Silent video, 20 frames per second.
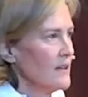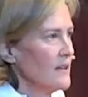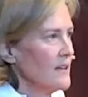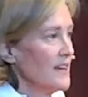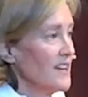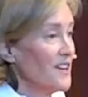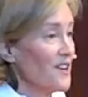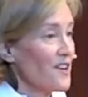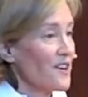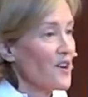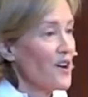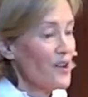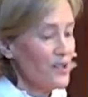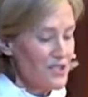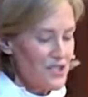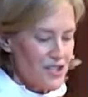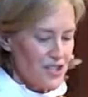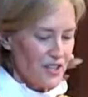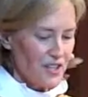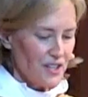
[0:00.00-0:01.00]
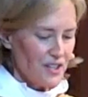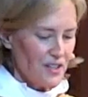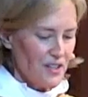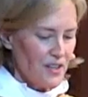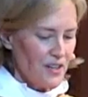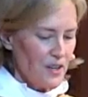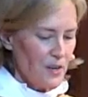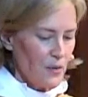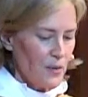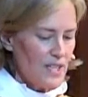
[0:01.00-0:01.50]
In our culture,
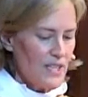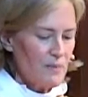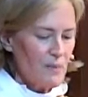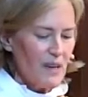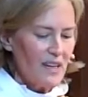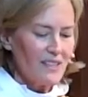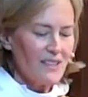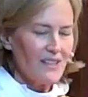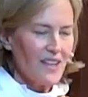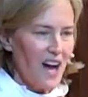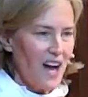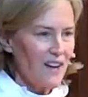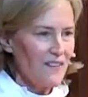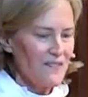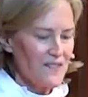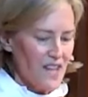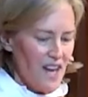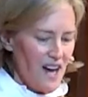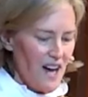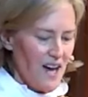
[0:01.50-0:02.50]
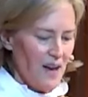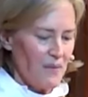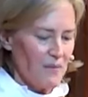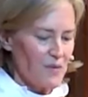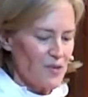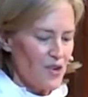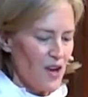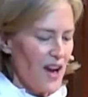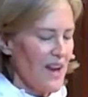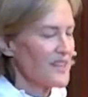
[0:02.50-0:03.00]
we spend a lot of
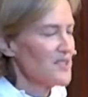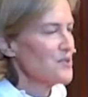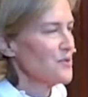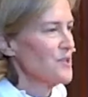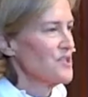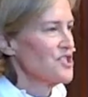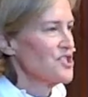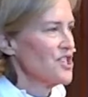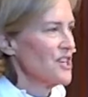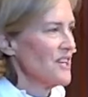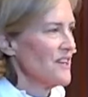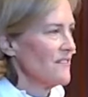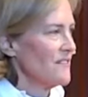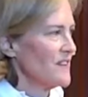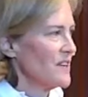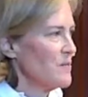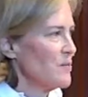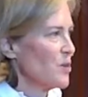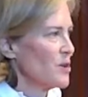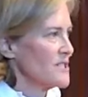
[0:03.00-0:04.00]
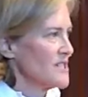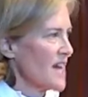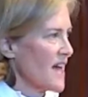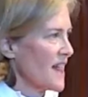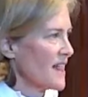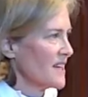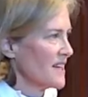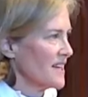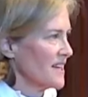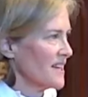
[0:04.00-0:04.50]
time trying to achieve
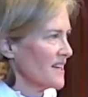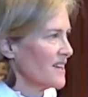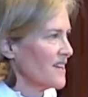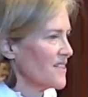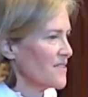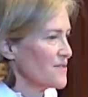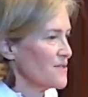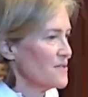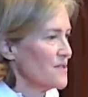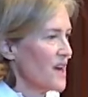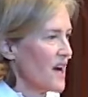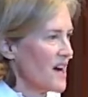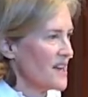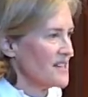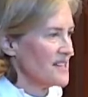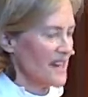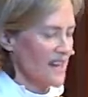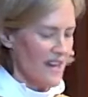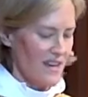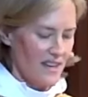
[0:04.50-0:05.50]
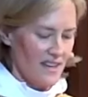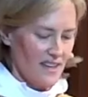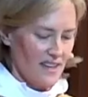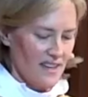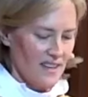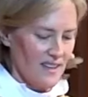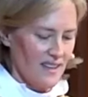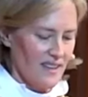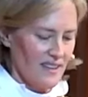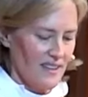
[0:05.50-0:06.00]
immortality through not
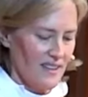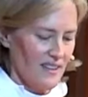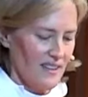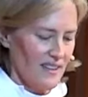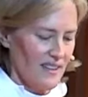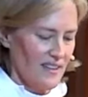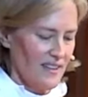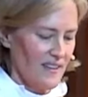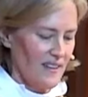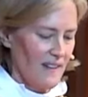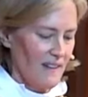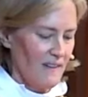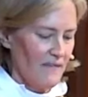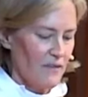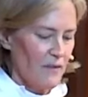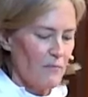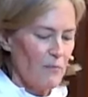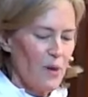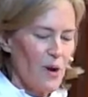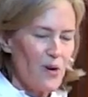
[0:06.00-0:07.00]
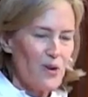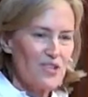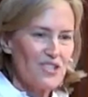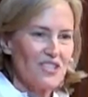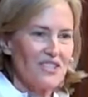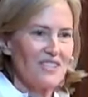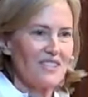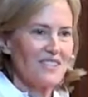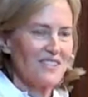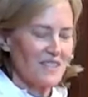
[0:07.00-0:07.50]
dying, from
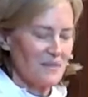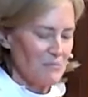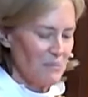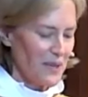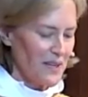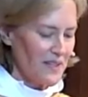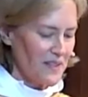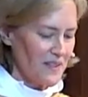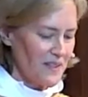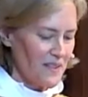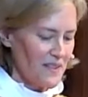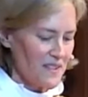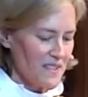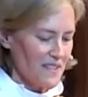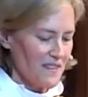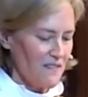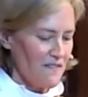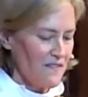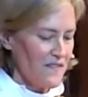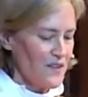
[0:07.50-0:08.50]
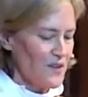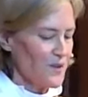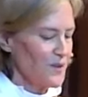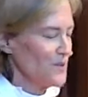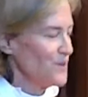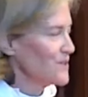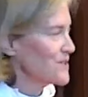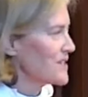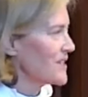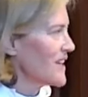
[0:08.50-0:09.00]
potions and pills and
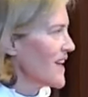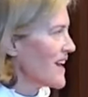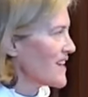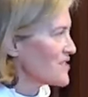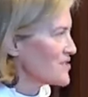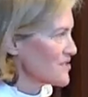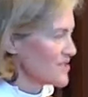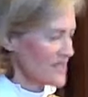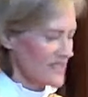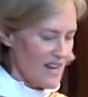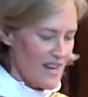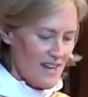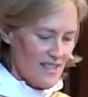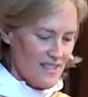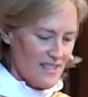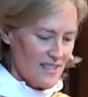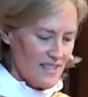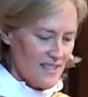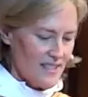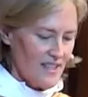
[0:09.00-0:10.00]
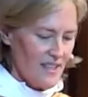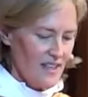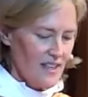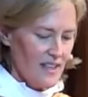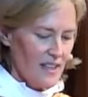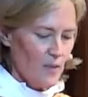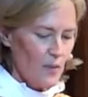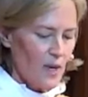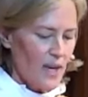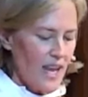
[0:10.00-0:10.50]
foods and exercises
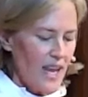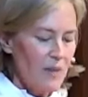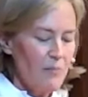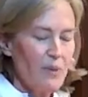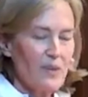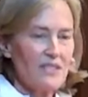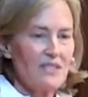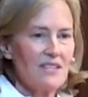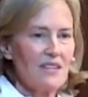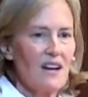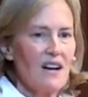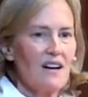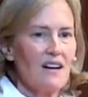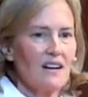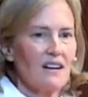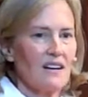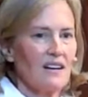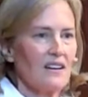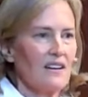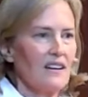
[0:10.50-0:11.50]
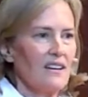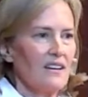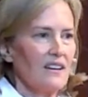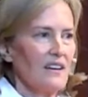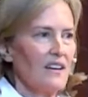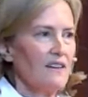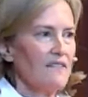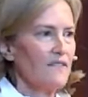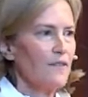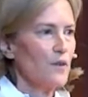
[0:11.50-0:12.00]
that would keep us young
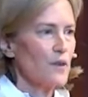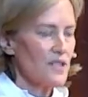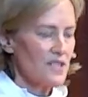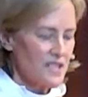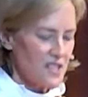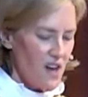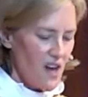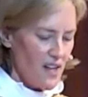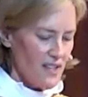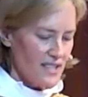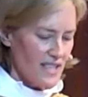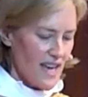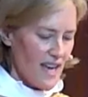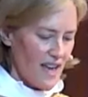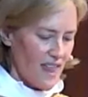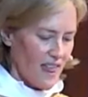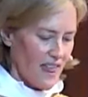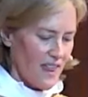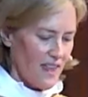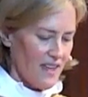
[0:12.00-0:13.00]
and forestall death,